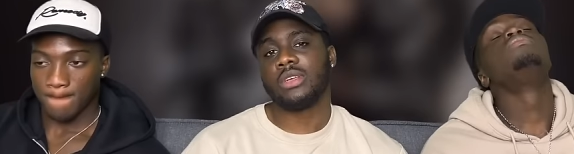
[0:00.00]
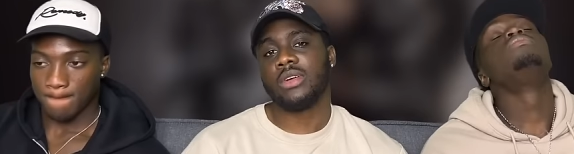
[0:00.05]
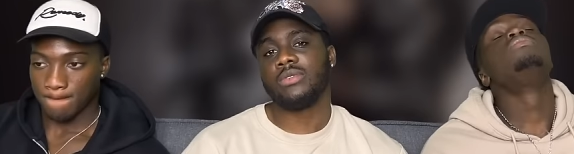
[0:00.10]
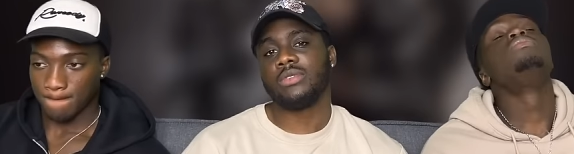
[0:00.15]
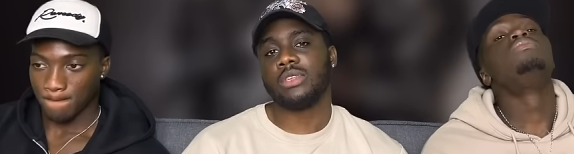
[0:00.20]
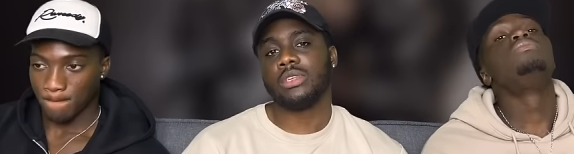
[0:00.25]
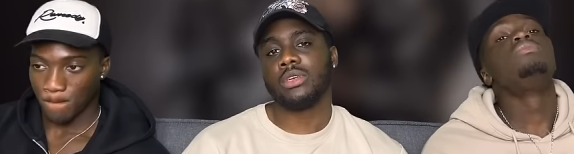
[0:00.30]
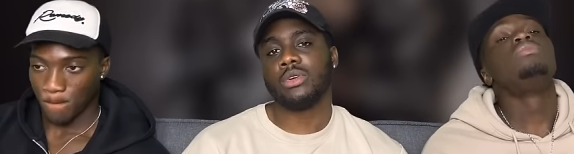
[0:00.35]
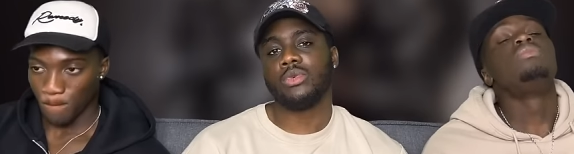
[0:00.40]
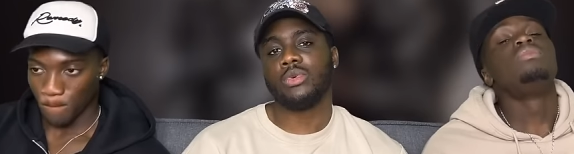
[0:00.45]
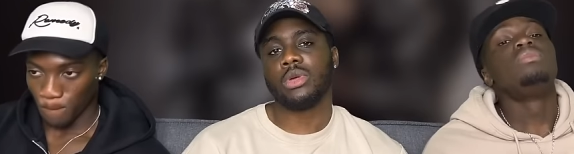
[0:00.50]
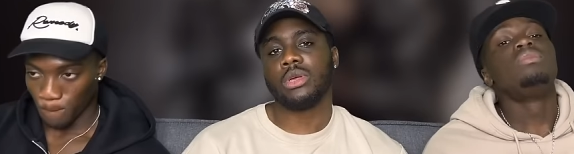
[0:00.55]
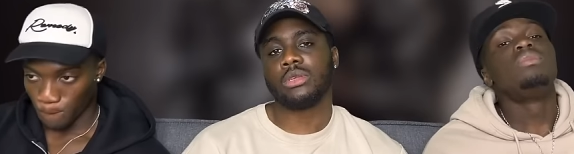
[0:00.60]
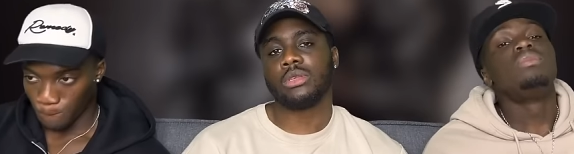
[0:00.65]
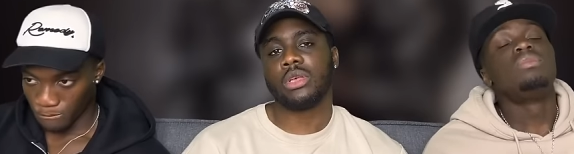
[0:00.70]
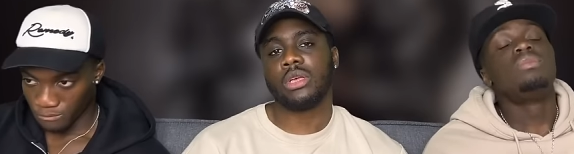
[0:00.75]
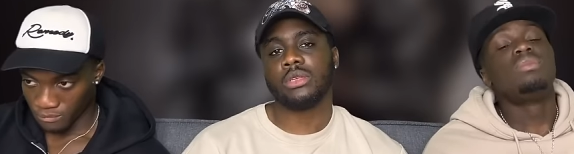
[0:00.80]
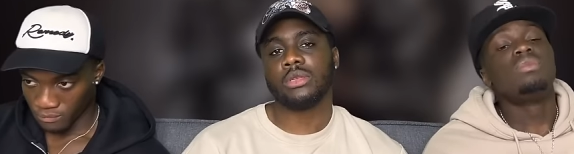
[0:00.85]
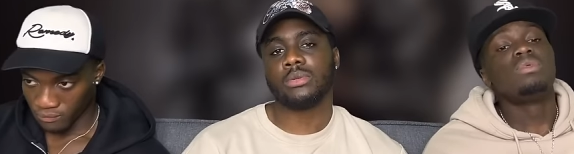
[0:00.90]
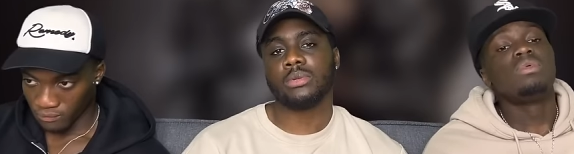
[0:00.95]
Speaker 1: every single week,
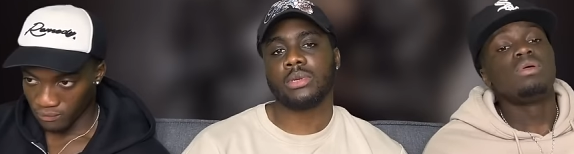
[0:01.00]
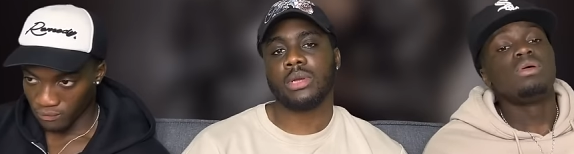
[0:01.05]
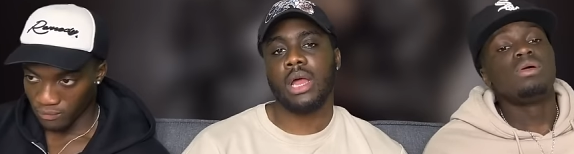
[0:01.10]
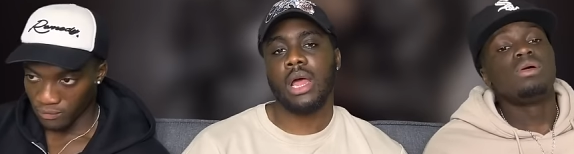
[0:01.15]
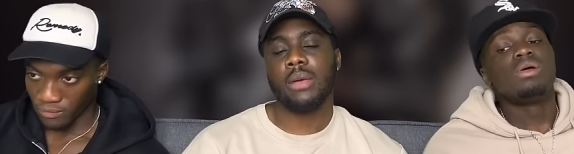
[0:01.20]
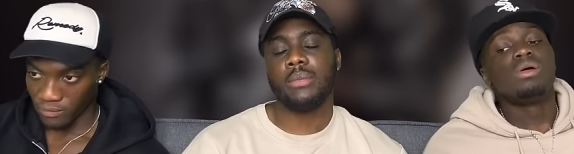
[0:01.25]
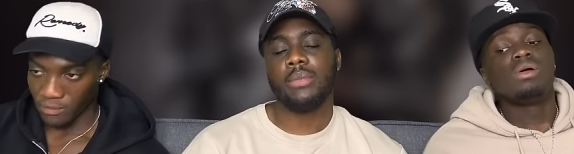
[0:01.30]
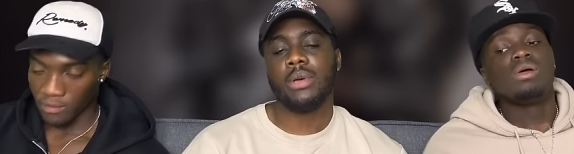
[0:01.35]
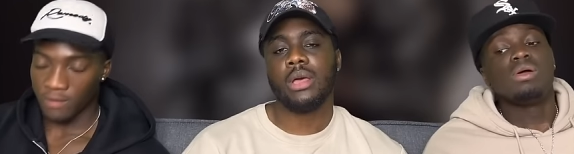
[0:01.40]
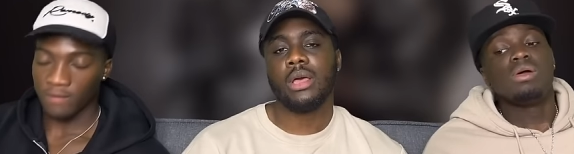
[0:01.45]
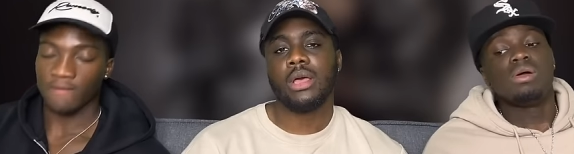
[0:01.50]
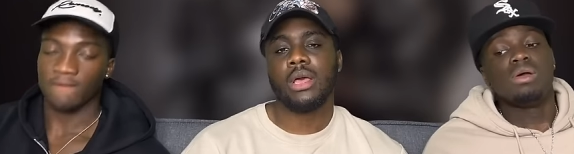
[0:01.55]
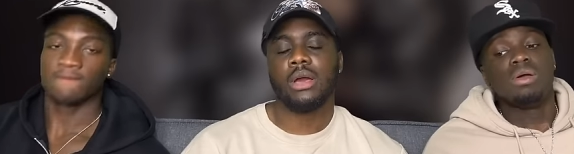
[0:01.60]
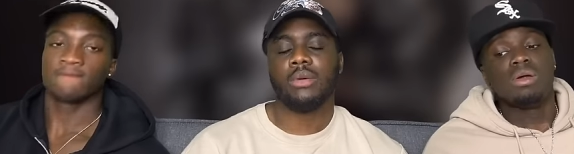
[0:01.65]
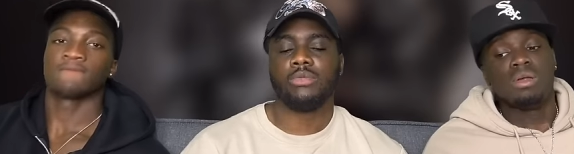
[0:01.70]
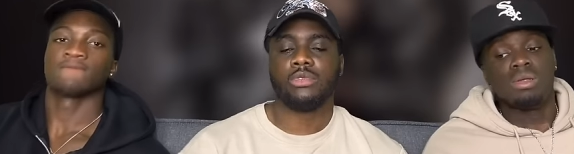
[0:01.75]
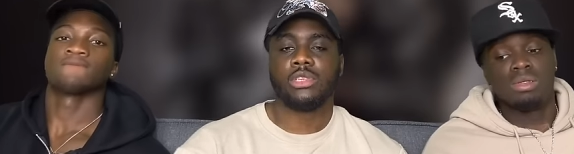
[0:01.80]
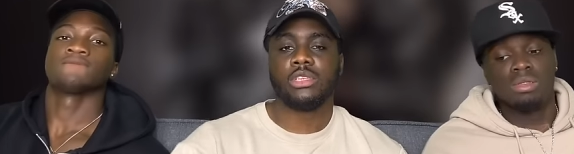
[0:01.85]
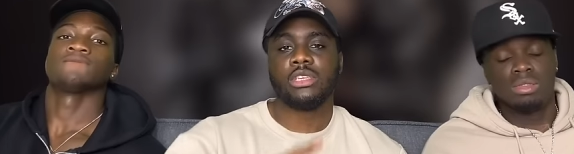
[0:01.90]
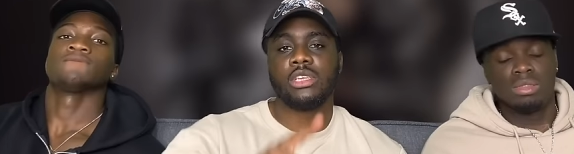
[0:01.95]
so yeah, subscribe. And
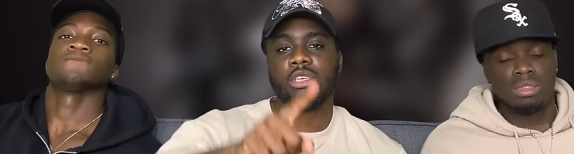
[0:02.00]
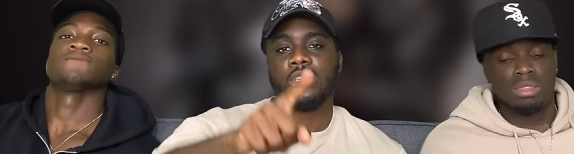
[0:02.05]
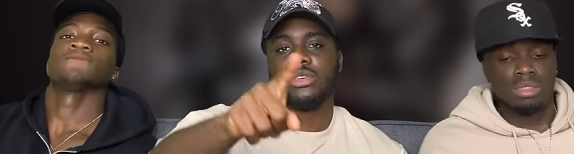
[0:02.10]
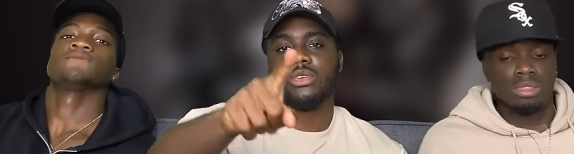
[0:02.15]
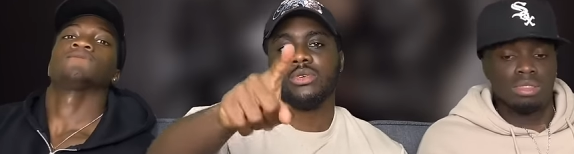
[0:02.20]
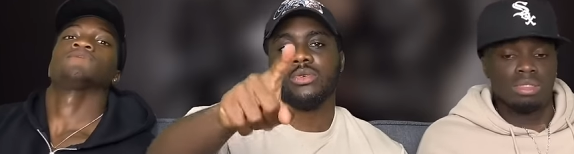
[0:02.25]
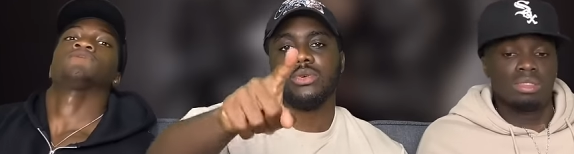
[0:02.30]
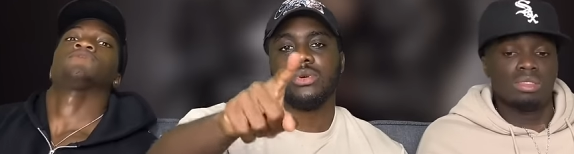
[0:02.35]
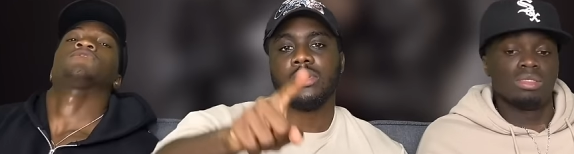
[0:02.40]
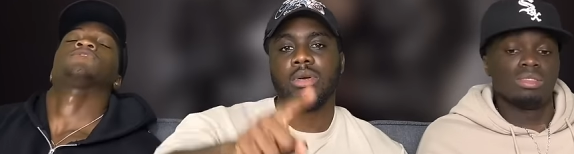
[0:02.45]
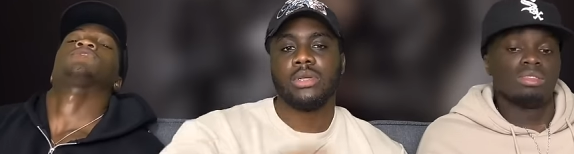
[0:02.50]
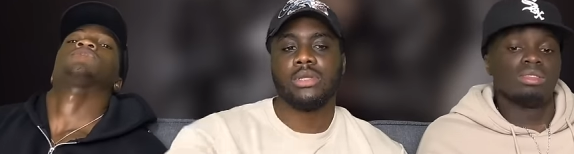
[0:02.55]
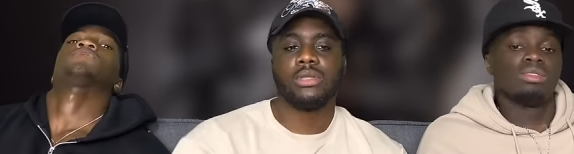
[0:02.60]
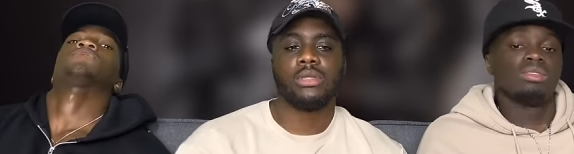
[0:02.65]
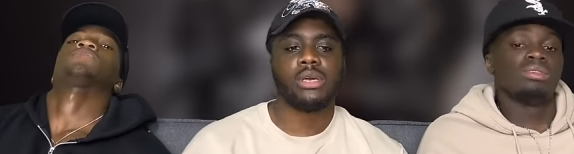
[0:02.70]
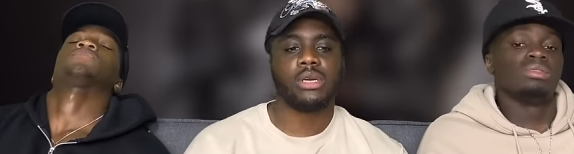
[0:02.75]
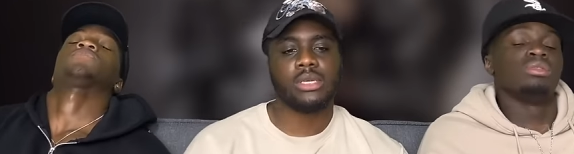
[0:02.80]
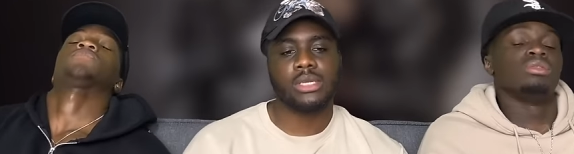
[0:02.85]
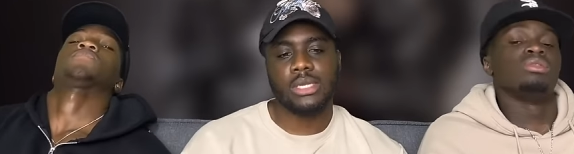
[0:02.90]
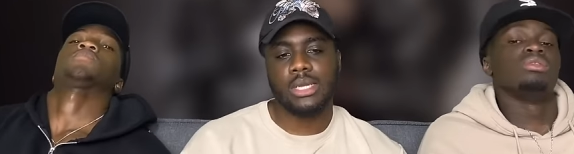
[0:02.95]
we'll see you
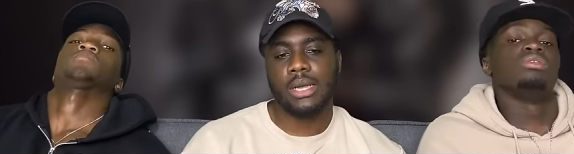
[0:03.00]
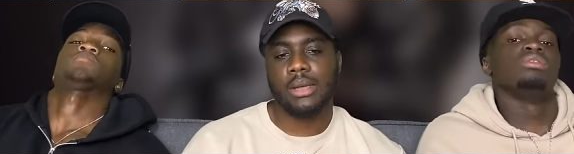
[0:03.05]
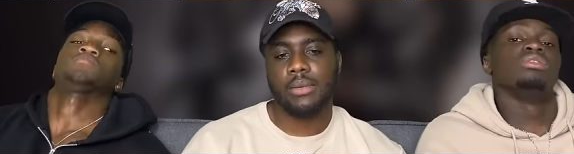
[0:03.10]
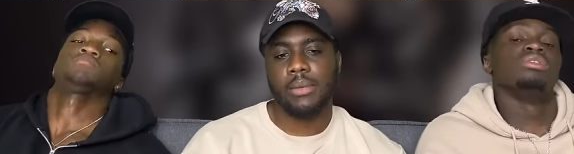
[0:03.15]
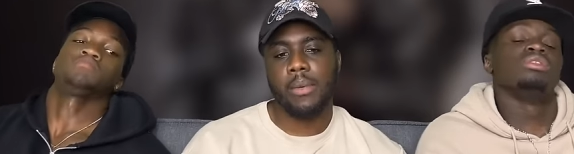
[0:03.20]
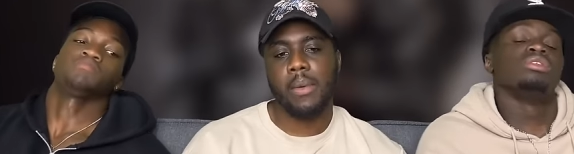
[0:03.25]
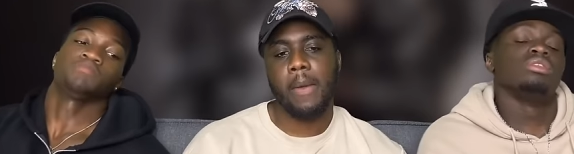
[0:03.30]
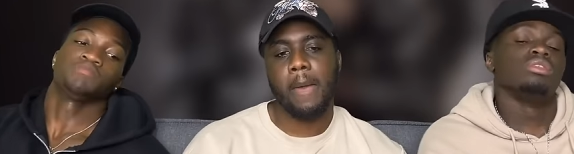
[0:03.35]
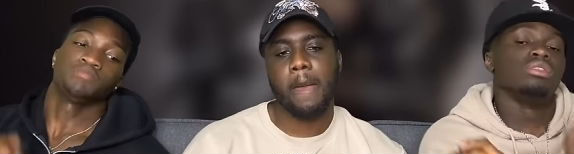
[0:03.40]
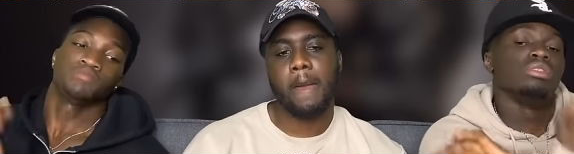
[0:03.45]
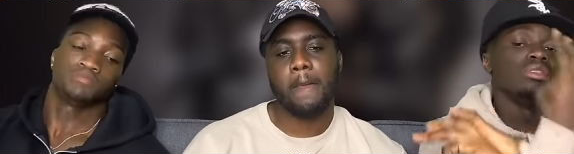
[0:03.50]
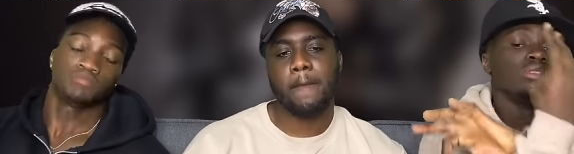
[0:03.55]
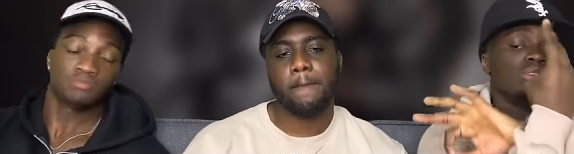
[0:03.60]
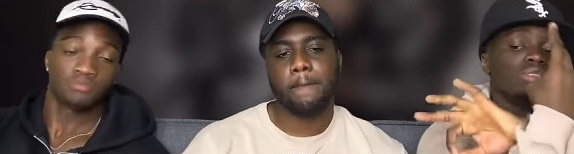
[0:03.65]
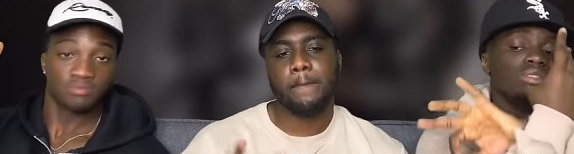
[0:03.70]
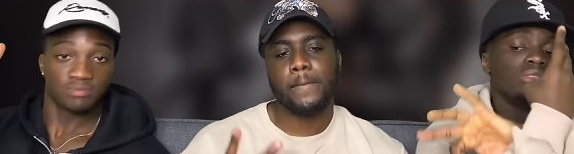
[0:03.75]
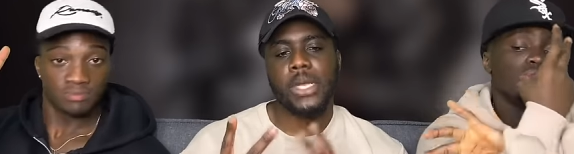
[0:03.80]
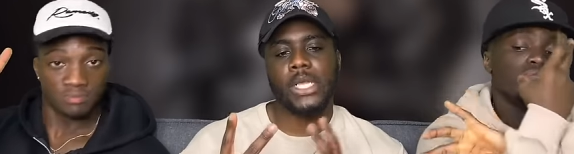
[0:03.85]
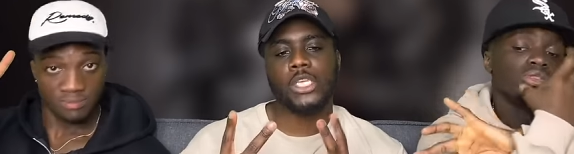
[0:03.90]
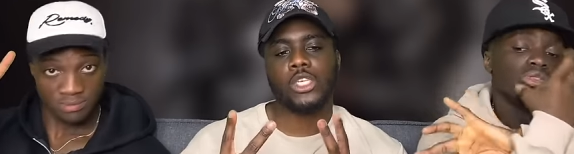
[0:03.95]
next time.
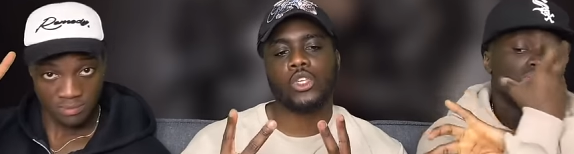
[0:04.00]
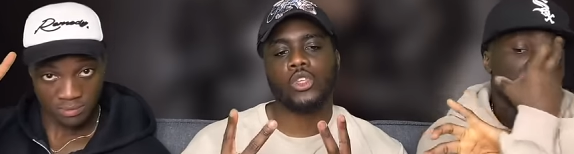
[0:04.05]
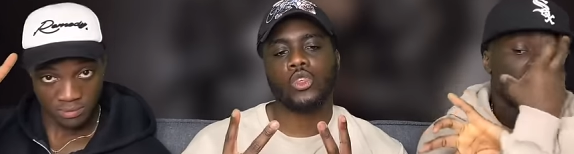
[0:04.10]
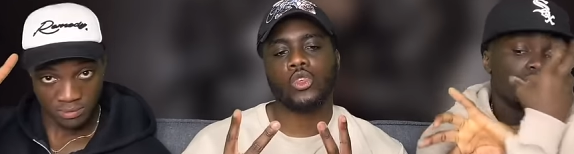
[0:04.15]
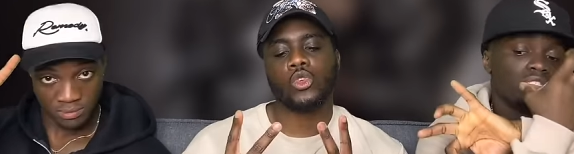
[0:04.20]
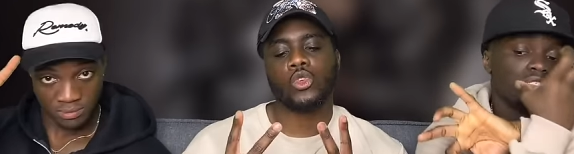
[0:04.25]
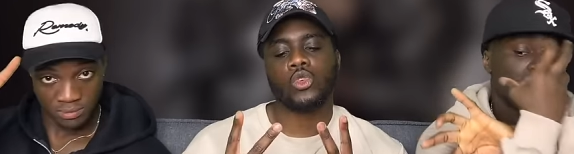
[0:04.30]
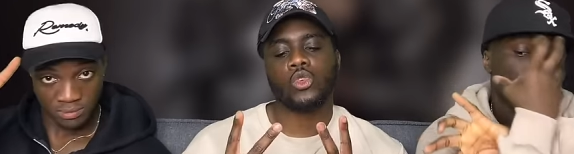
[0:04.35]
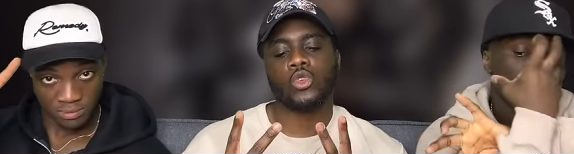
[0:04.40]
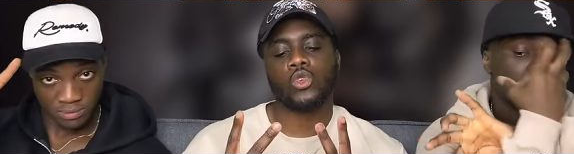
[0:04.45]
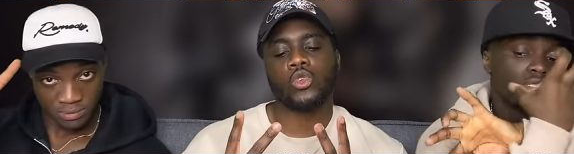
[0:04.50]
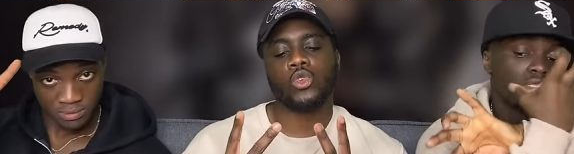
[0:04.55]
Peace.